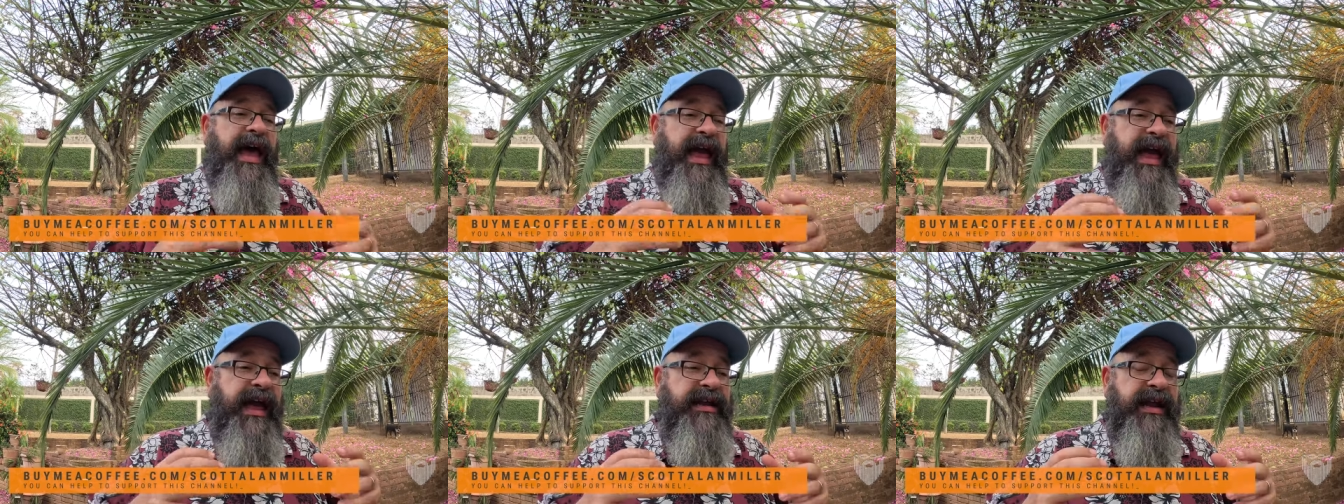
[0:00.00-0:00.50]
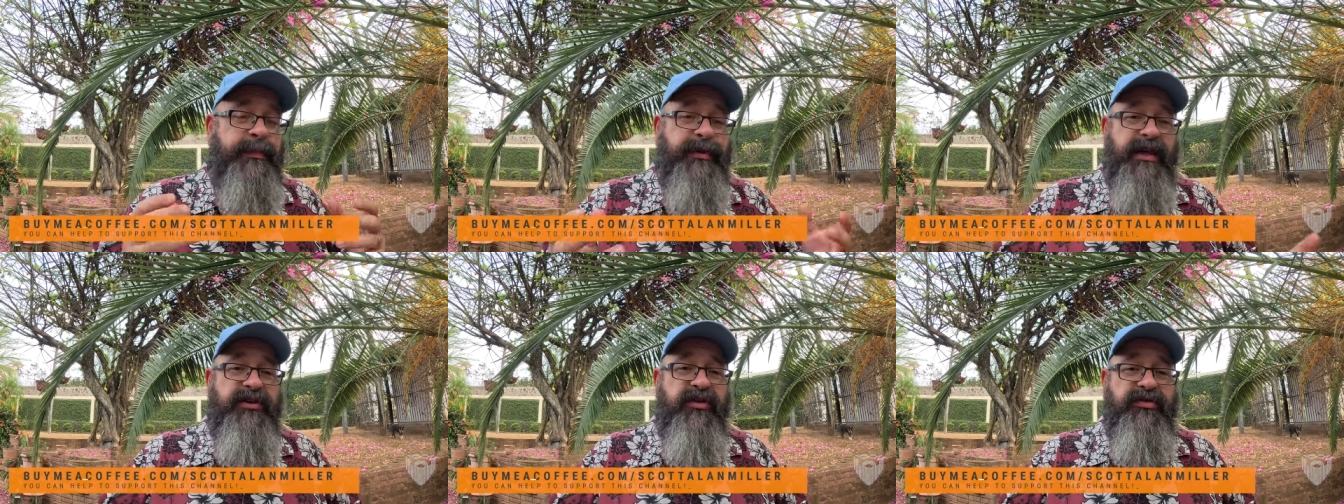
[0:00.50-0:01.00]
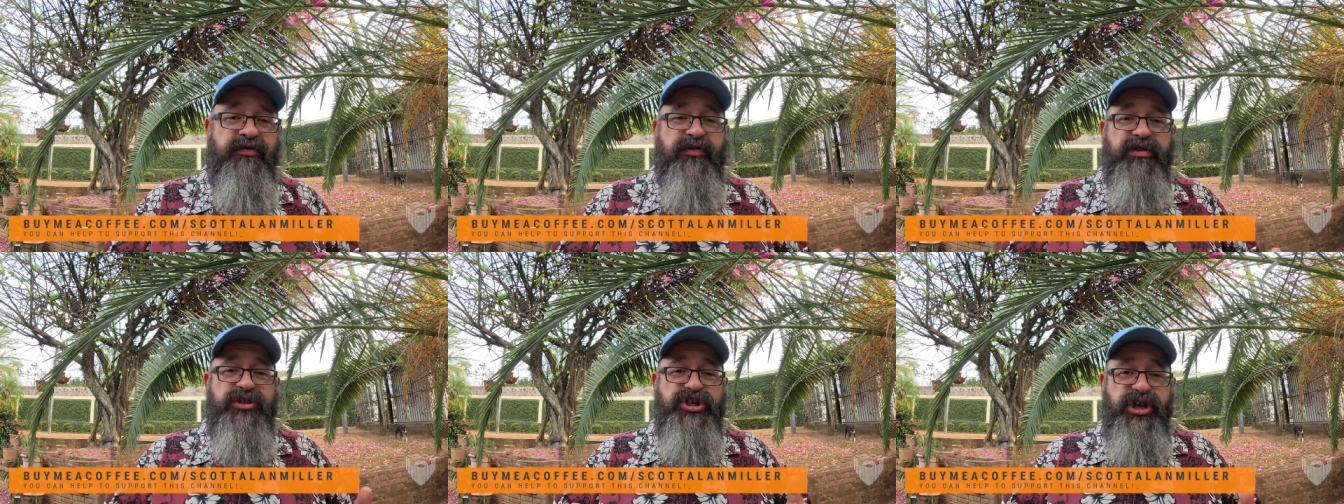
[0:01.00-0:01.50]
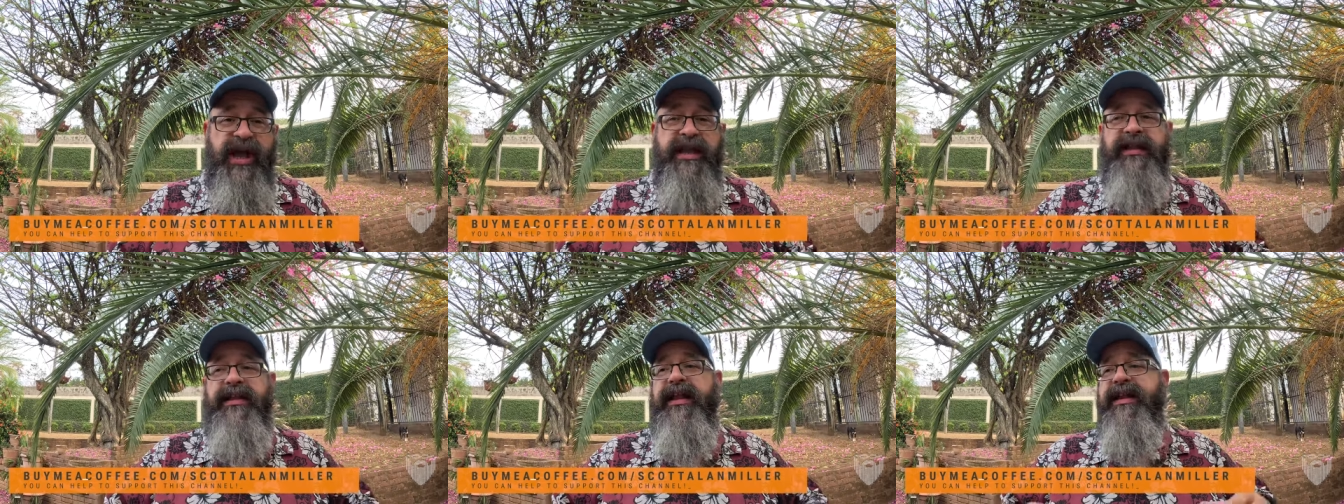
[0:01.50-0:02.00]
and I plan to use it for the
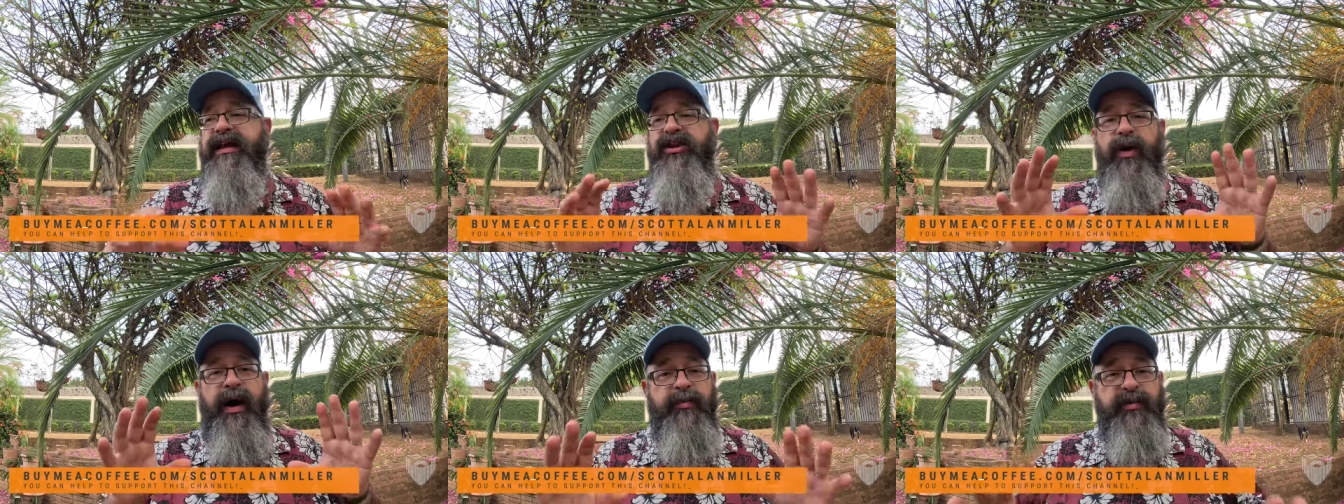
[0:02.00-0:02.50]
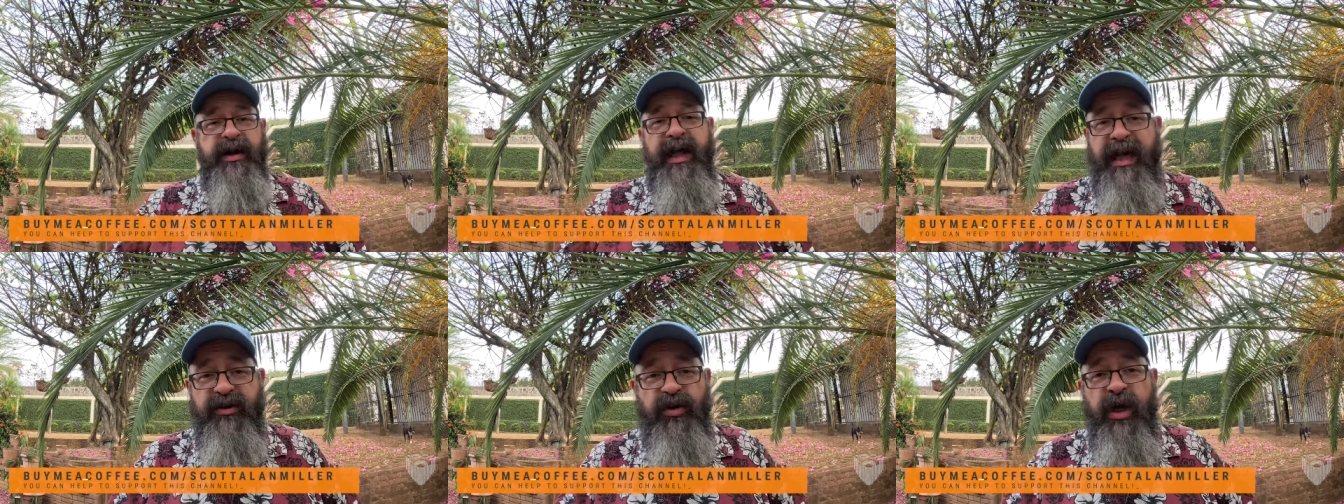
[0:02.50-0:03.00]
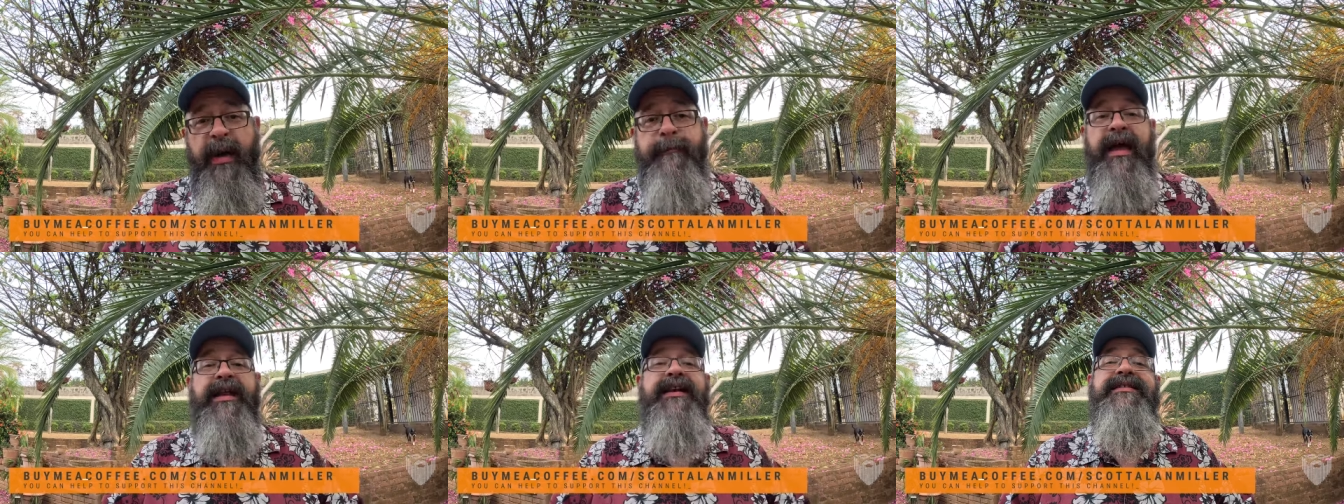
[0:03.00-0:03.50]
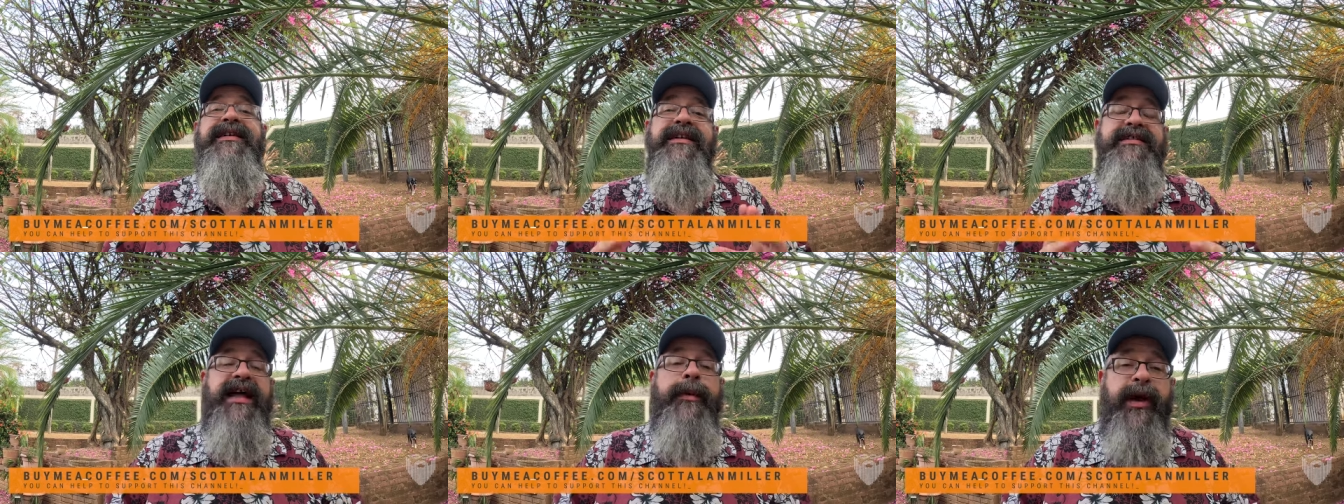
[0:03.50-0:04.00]
channel, and I know how I'm going to handle maintenance, and
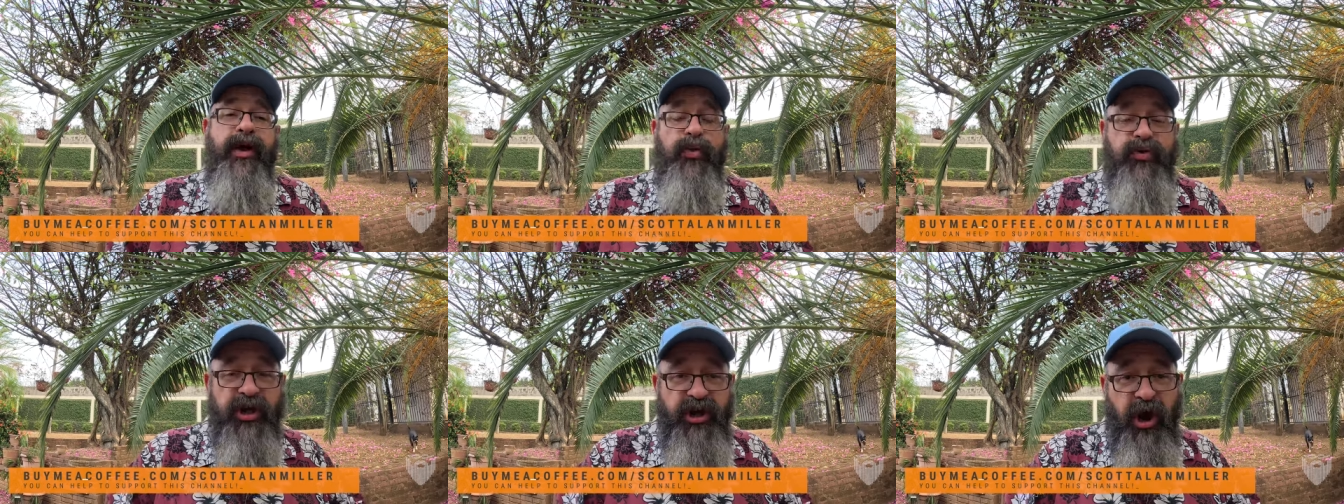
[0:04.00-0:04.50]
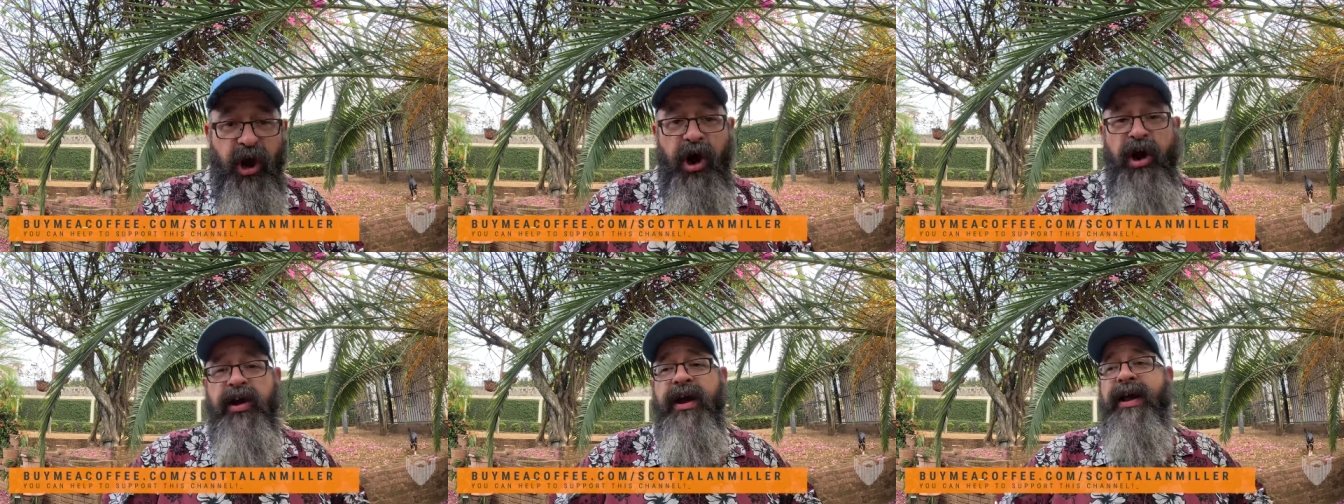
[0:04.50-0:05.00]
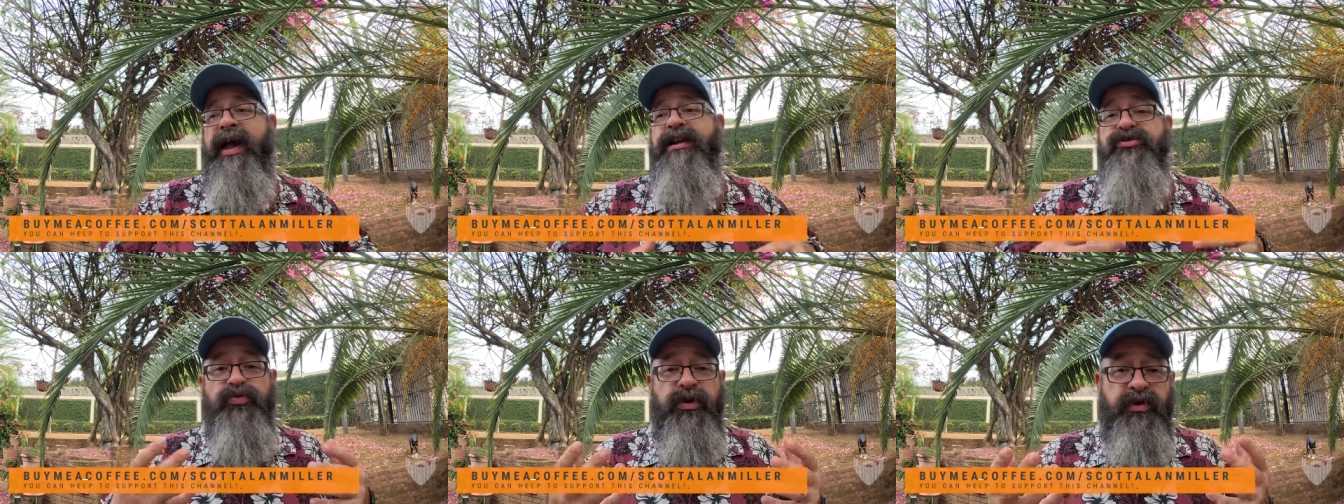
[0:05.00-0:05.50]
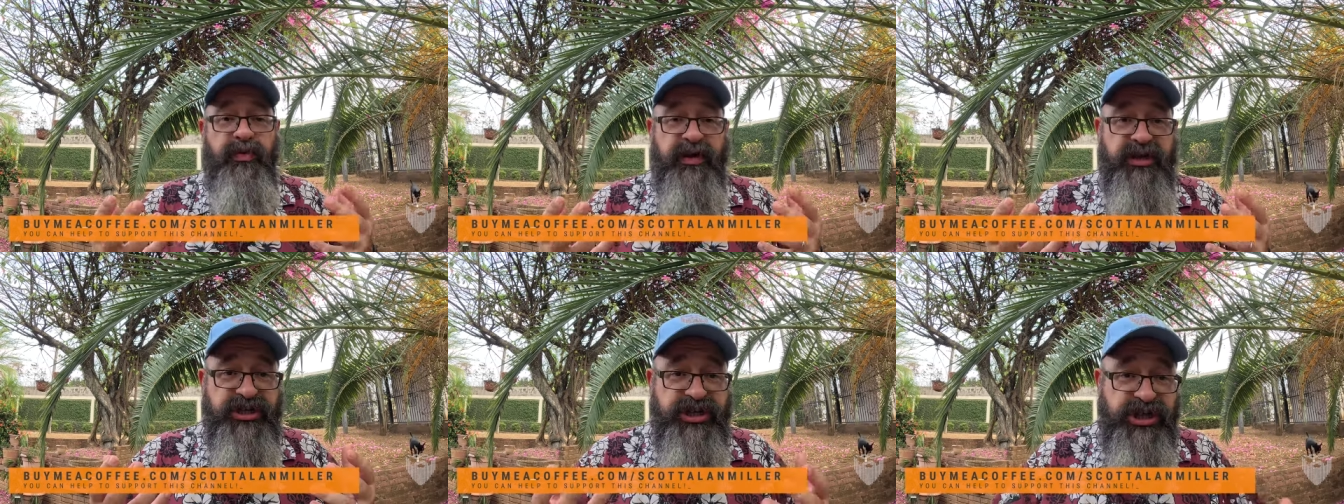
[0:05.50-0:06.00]
it's not my only car, and it's really,
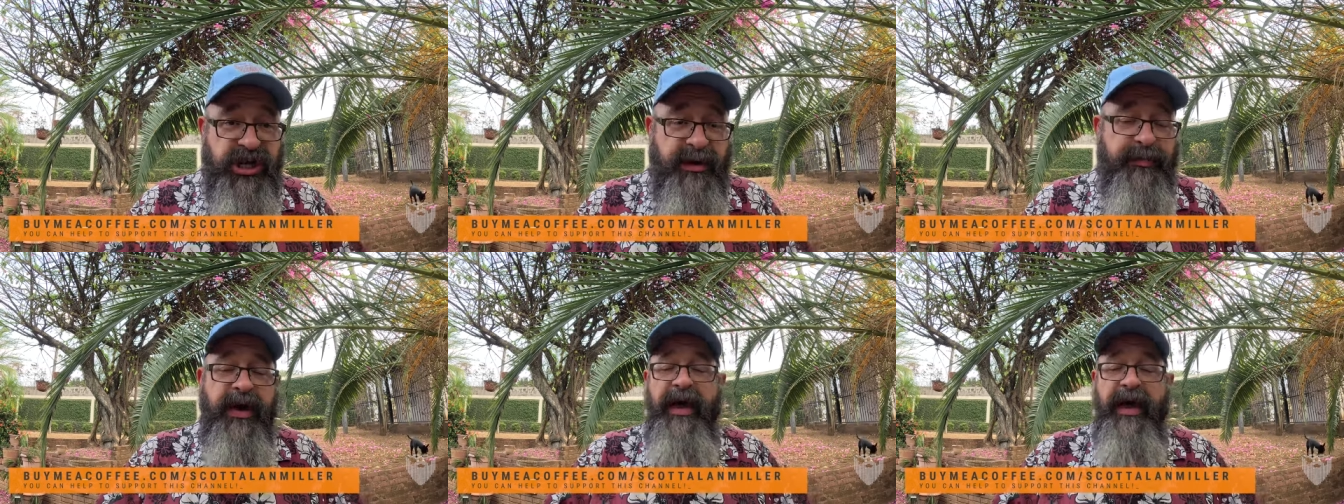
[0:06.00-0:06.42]
really cheap,